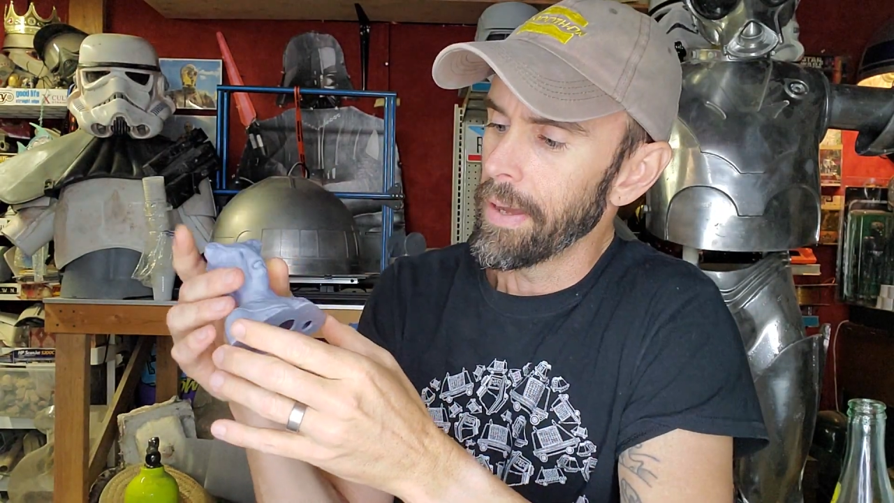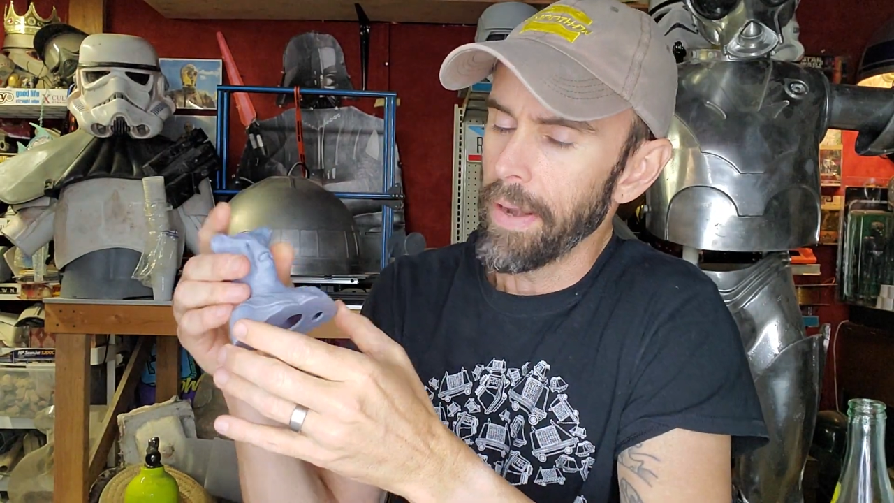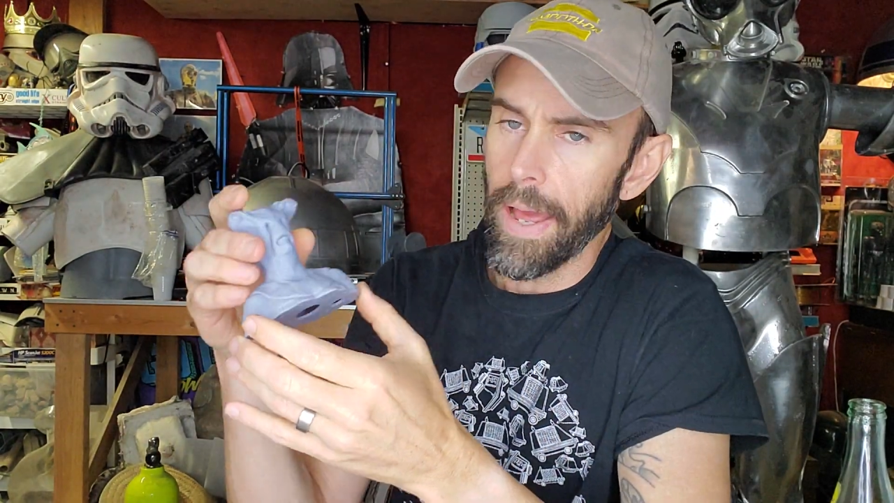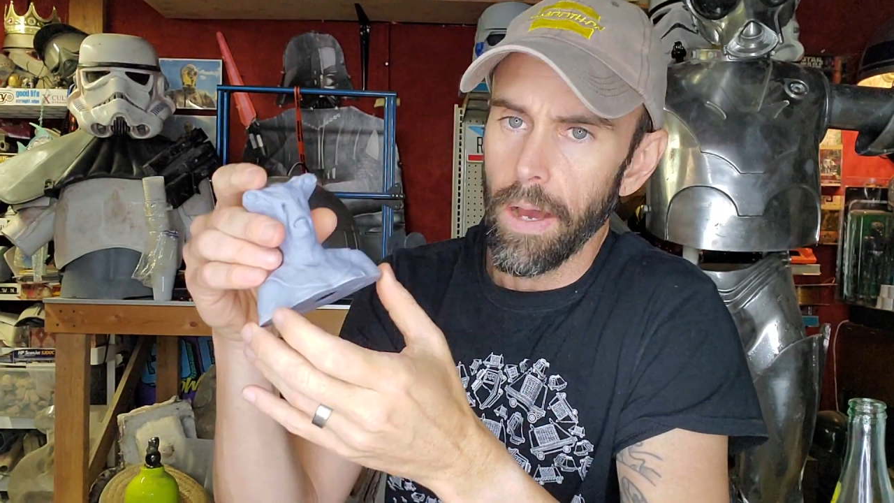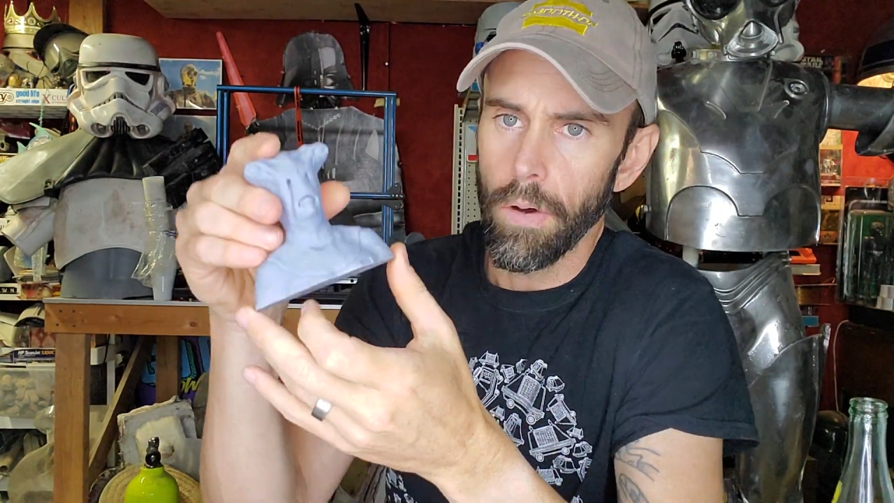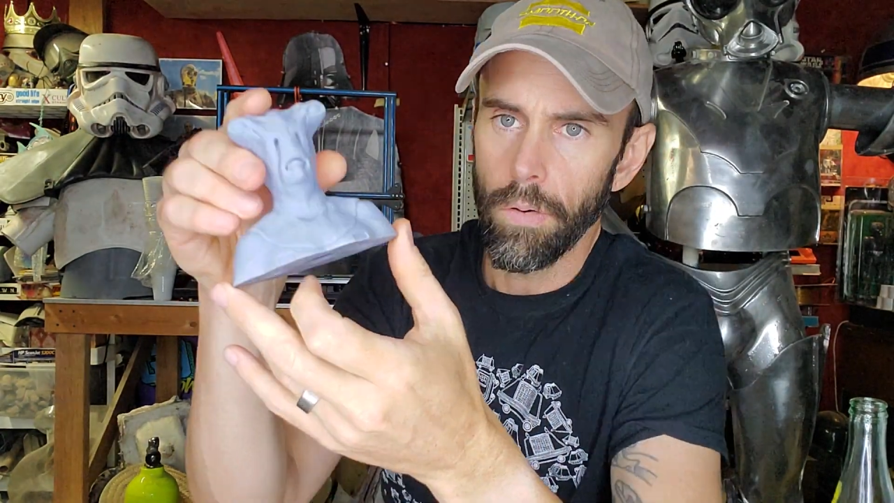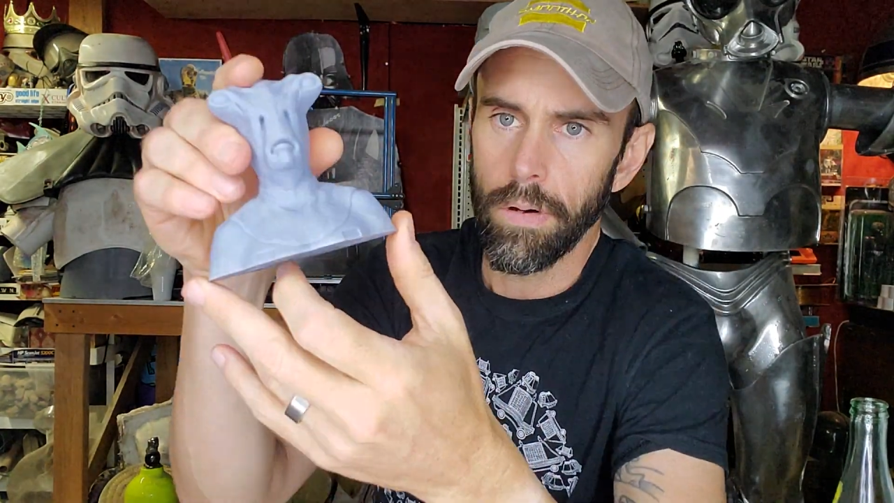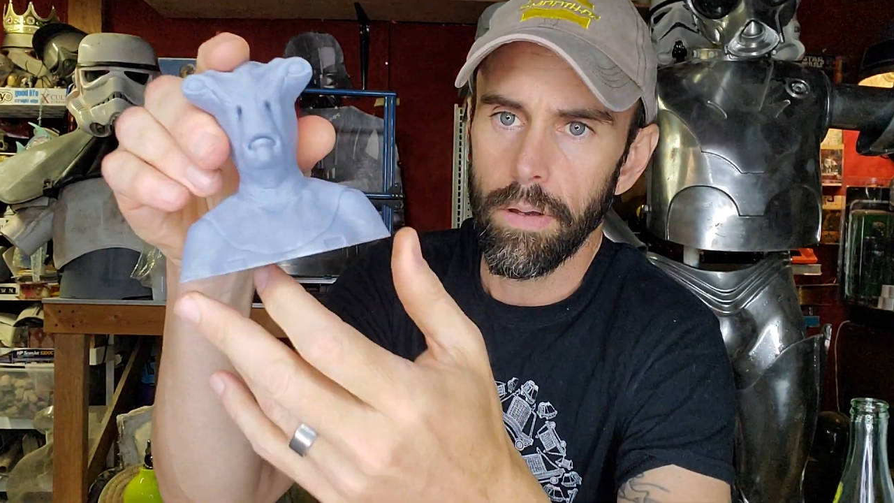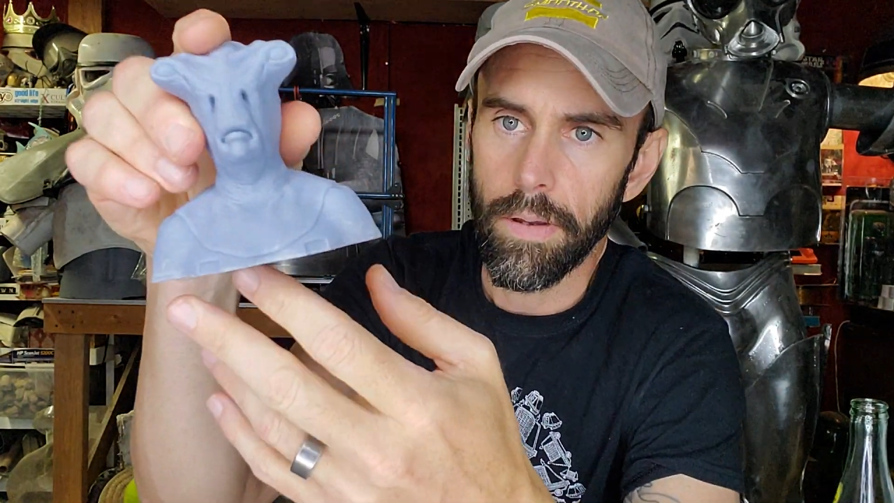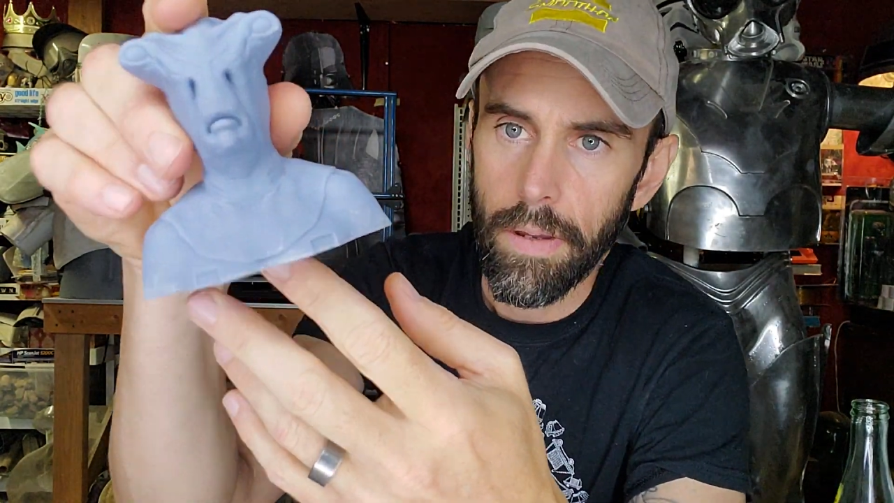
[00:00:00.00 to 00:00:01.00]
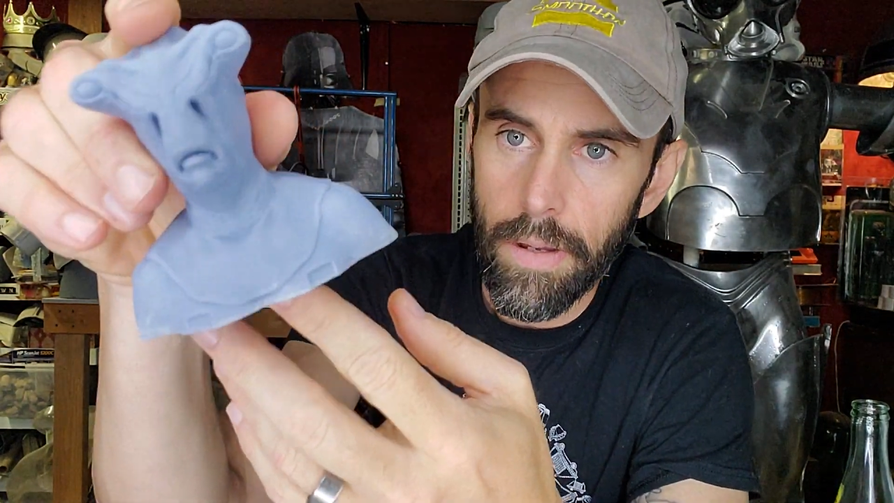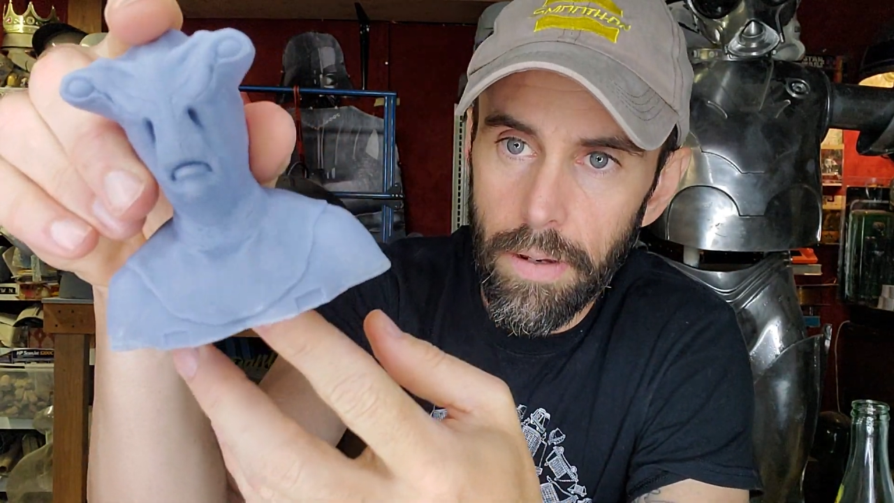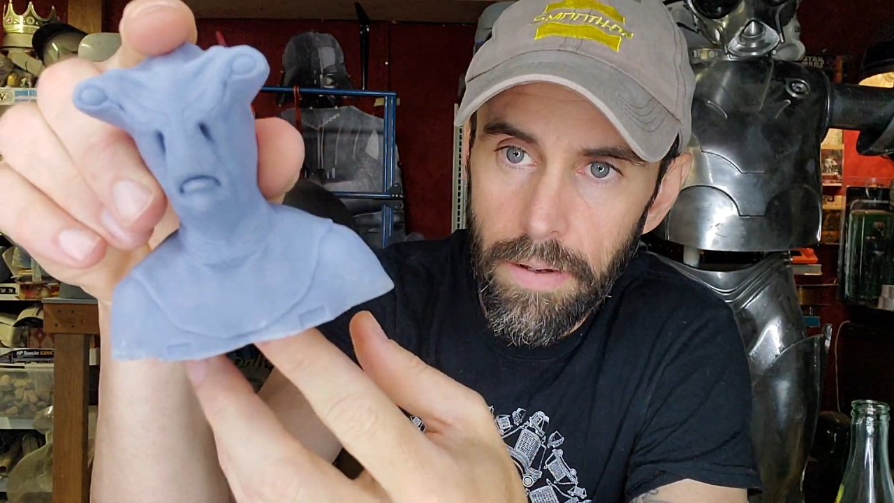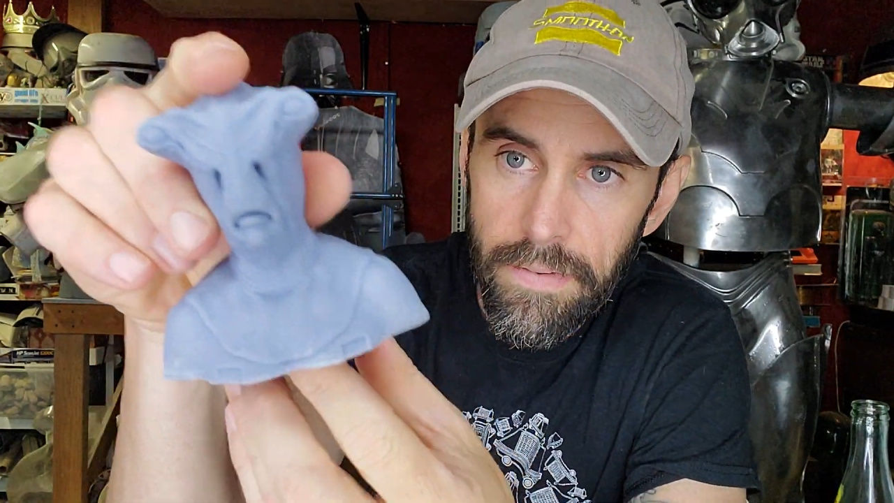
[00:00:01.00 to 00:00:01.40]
Now, you